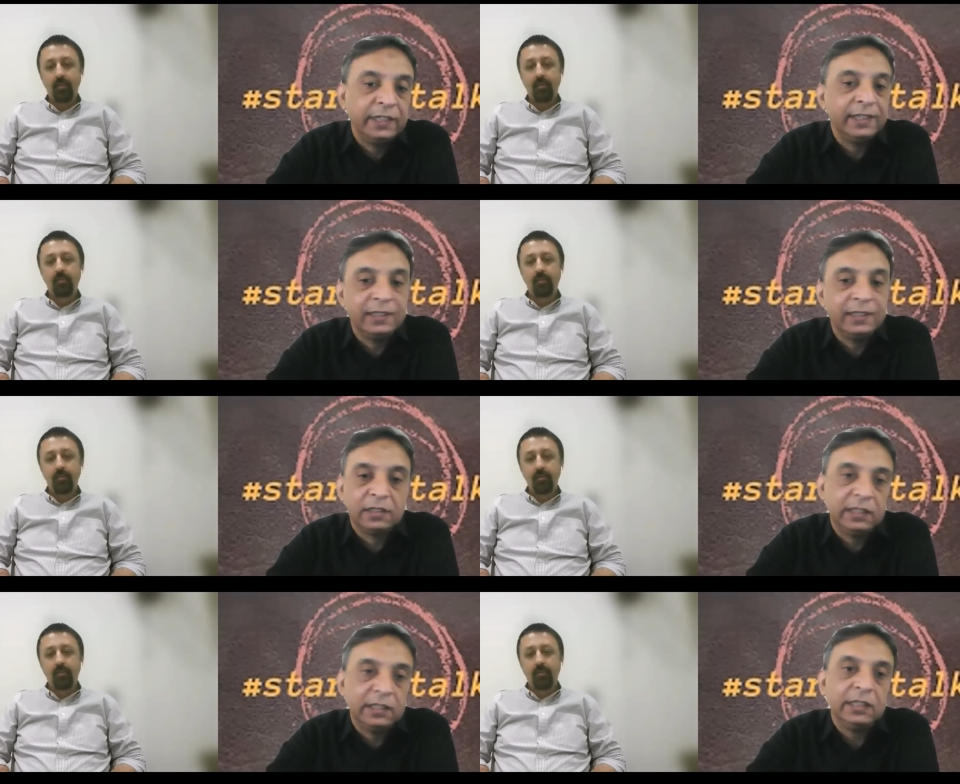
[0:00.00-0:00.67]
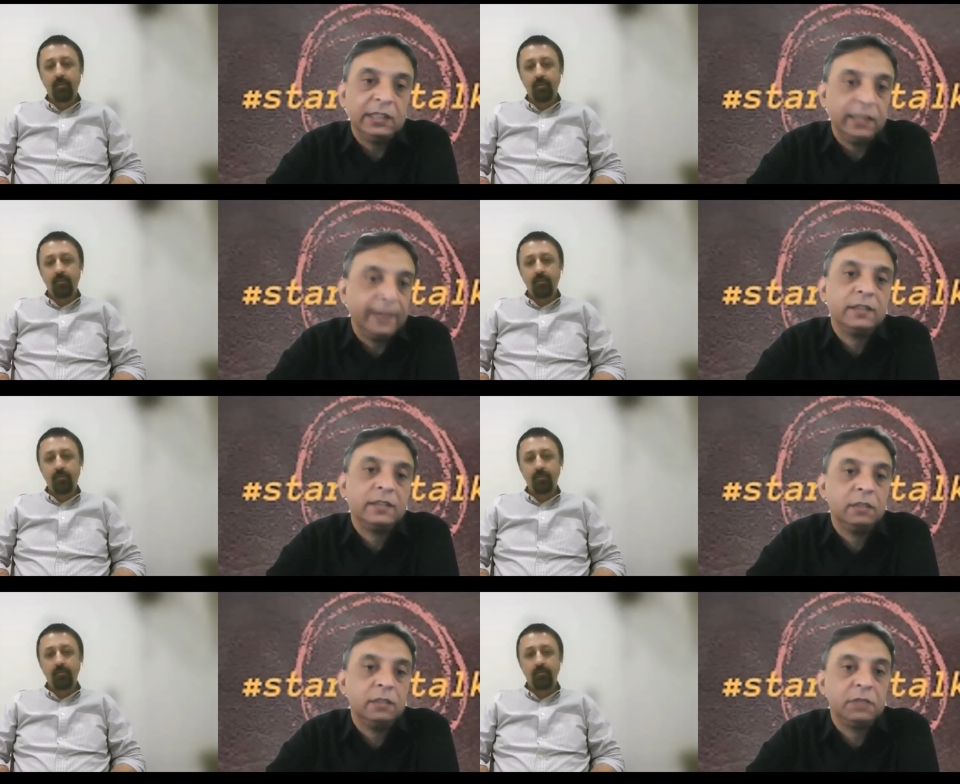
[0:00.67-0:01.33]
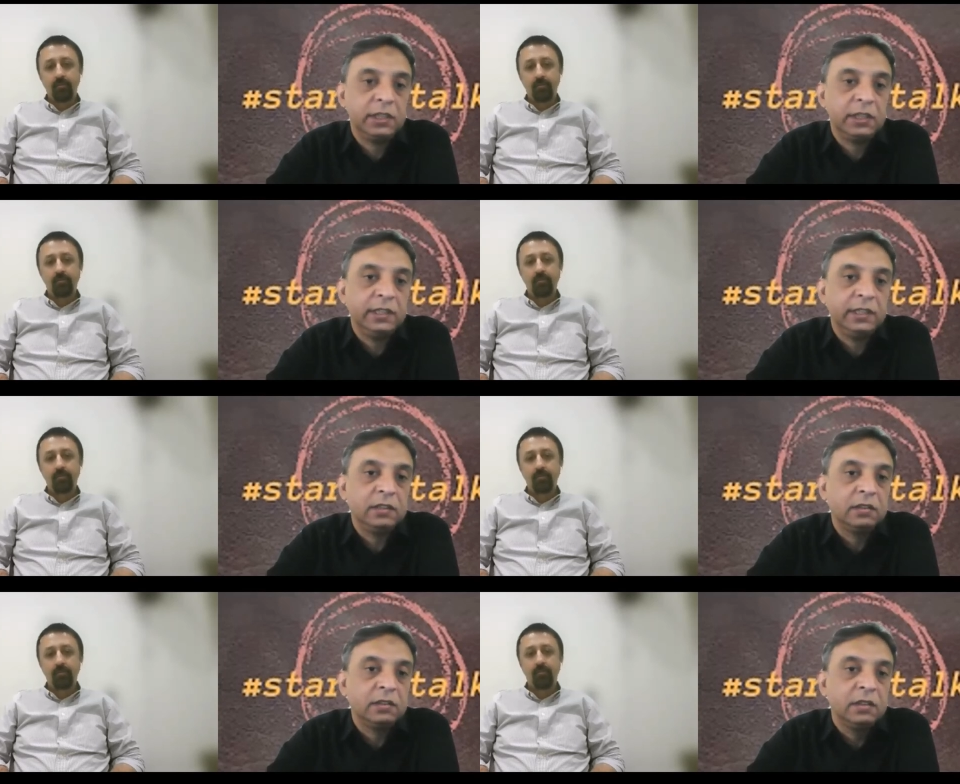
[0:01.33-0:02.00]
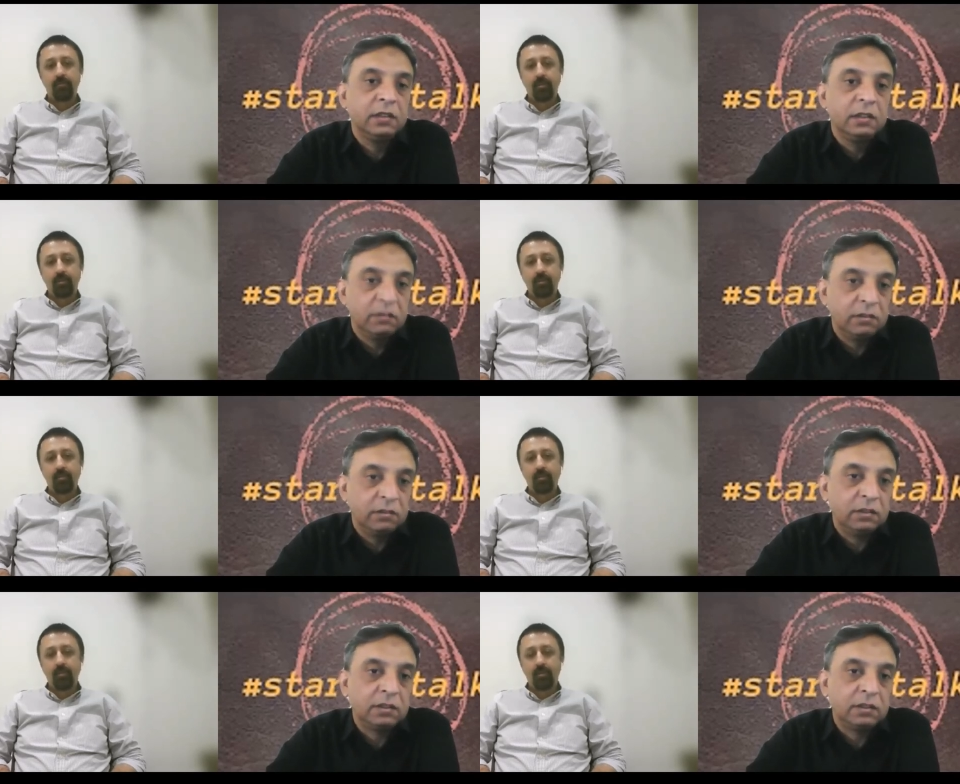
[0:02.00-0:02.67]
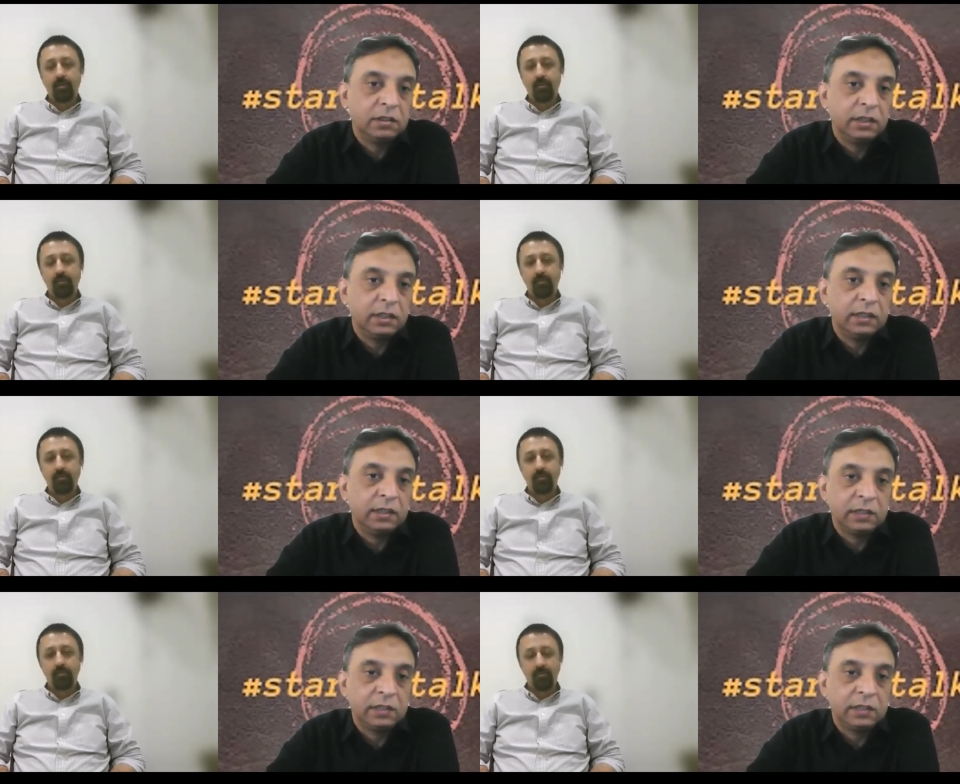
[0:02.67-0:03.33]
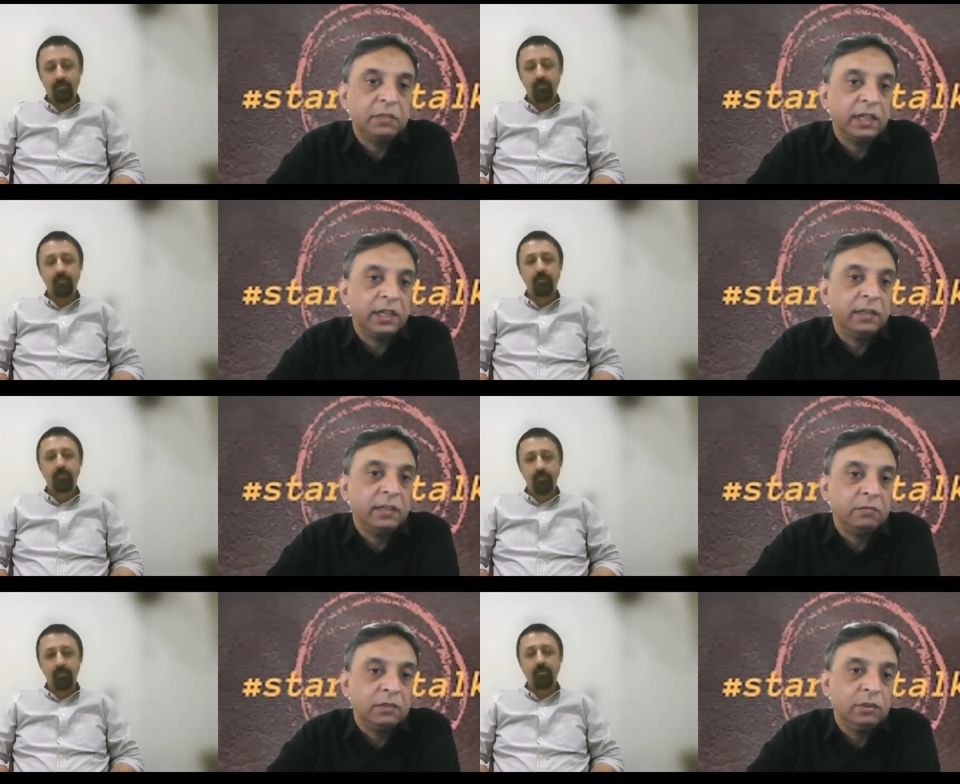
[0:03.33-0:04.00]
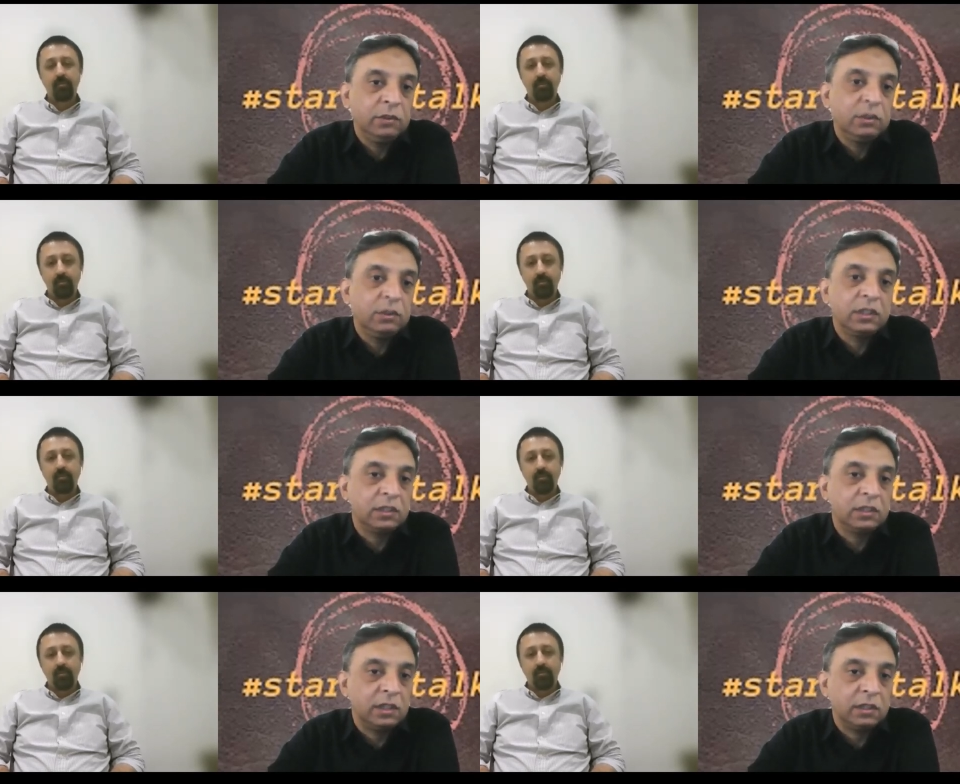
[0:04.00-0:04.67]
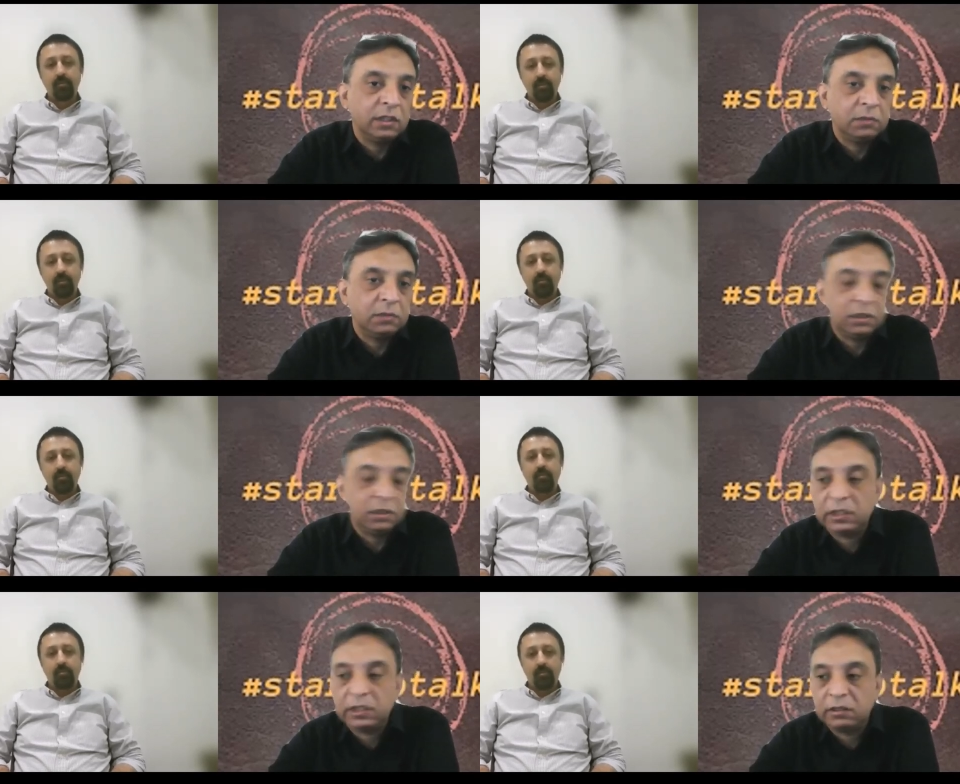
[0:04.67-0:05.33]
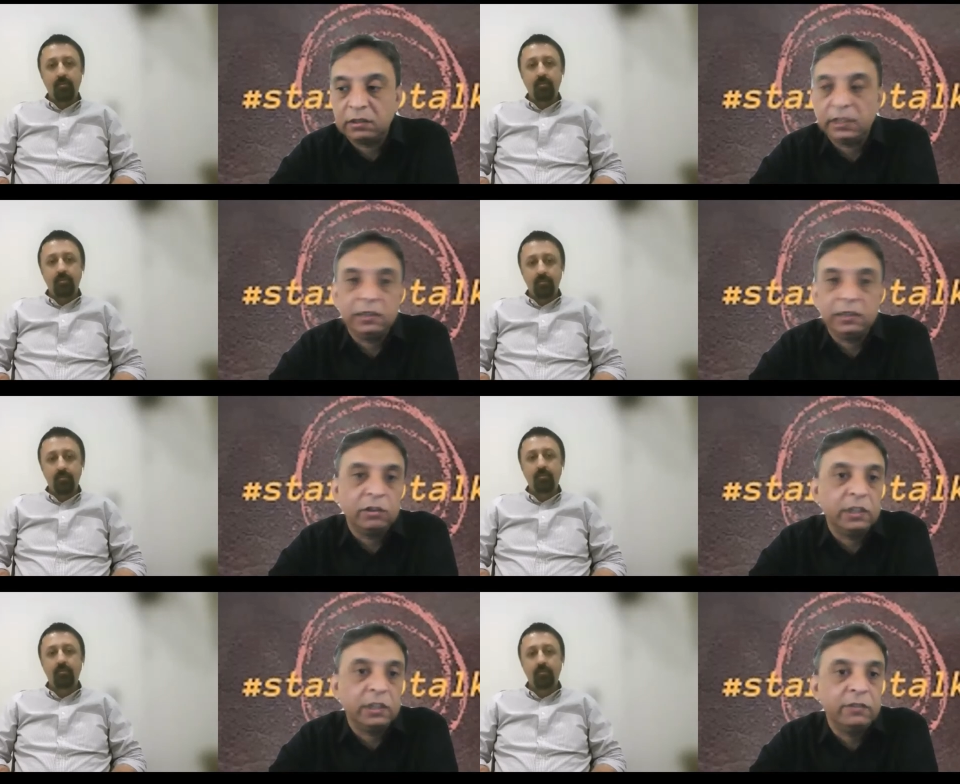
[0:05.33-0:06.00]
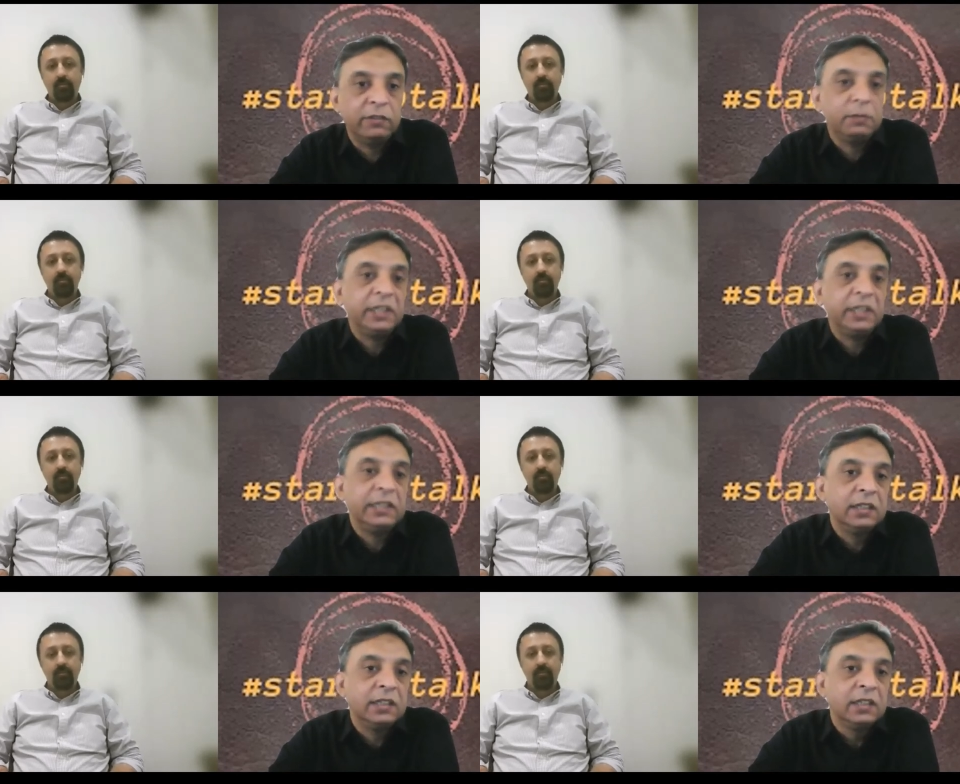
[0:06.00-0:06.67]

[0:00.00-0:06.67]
Speaker 1: is needed at some stage, at some time during the startup's journey, right? Not everybody